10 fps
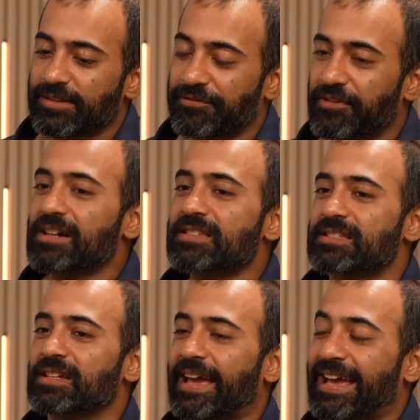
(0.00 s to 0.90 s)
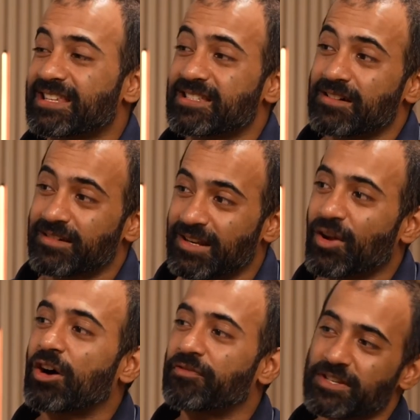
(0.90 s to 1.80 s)
The first external
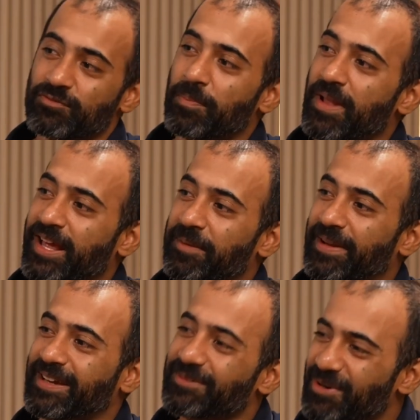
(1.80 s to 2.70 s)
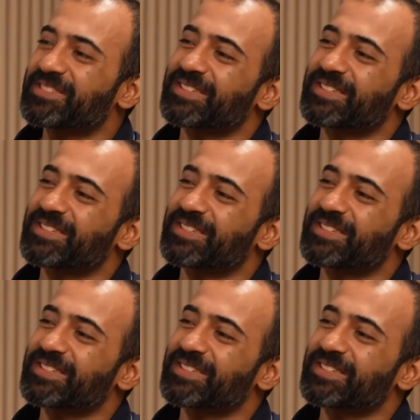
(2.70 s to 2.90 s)
office for Plug and Play was